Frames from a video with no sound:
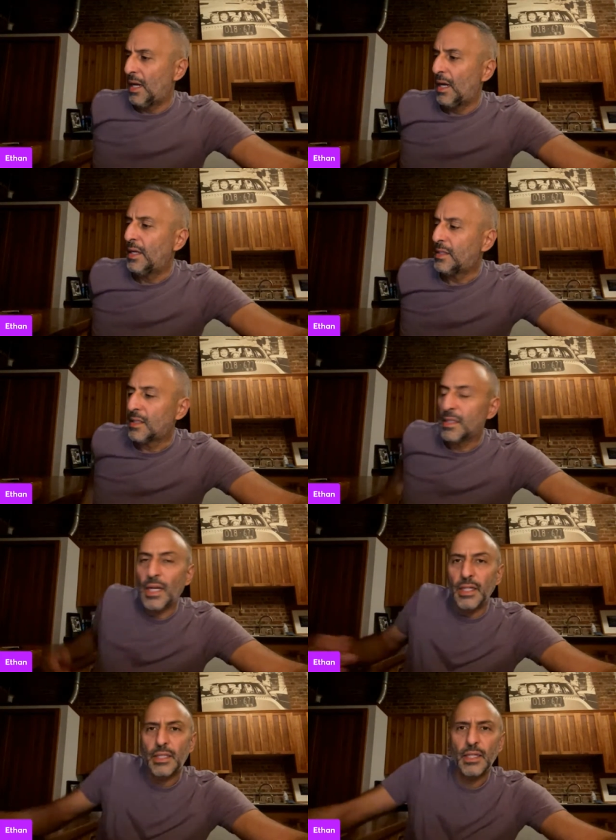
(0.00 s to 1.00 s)
It's
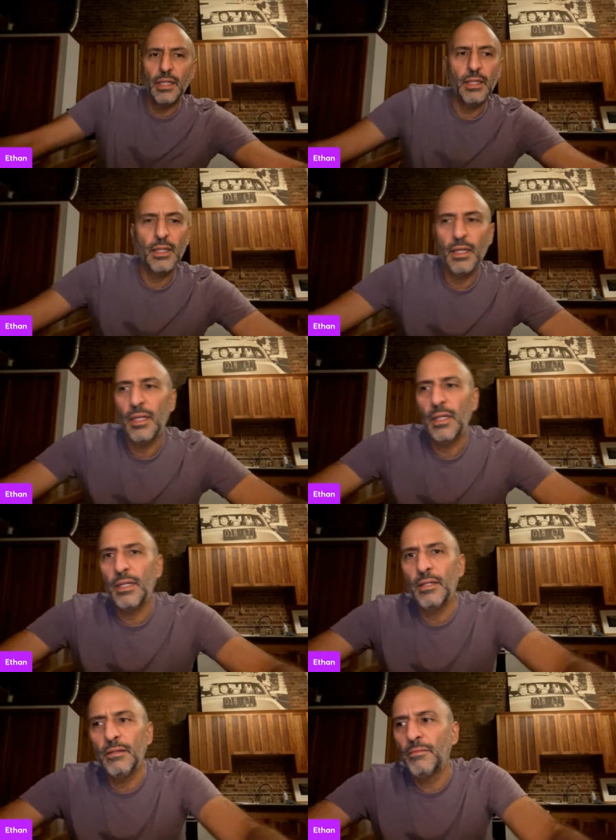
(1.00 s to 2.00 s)
disgusting,
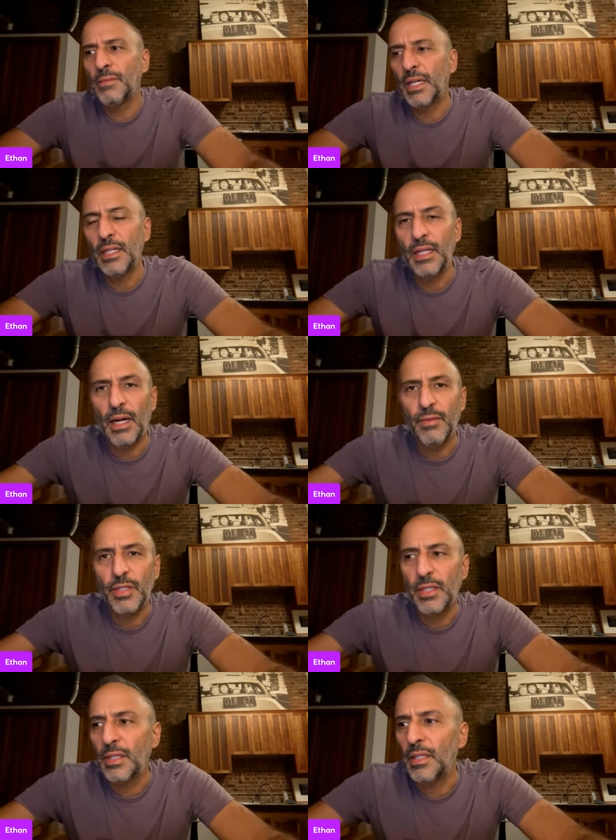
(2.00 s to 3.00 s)
and he
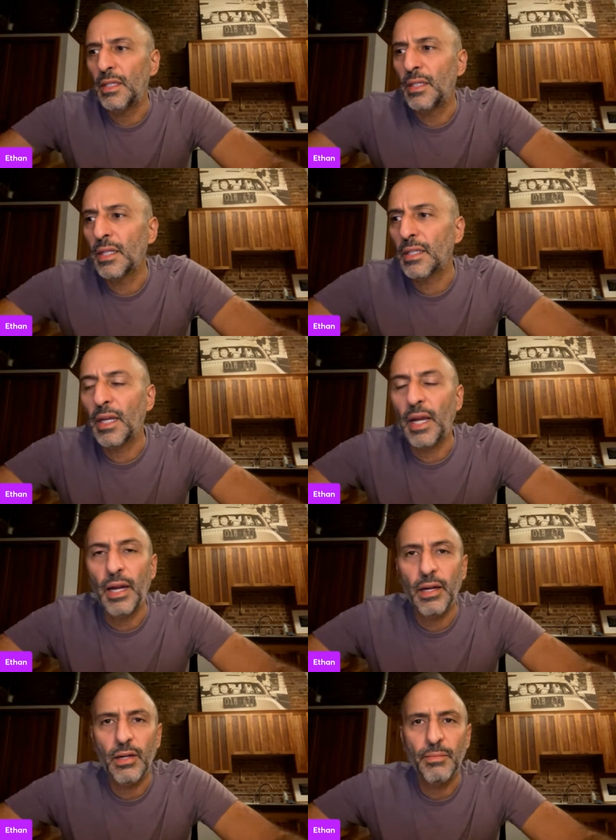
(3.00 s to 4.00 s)
obviously doesn't
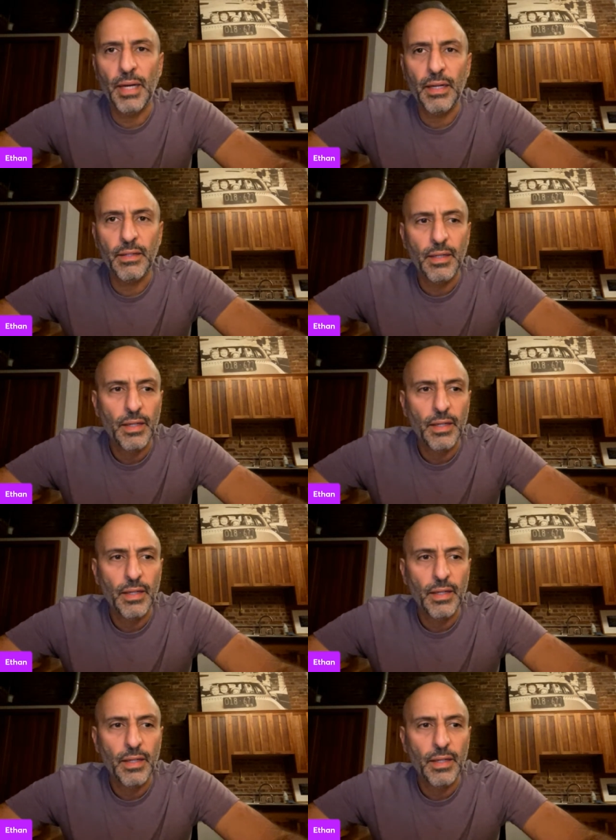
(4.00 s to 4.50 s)
care about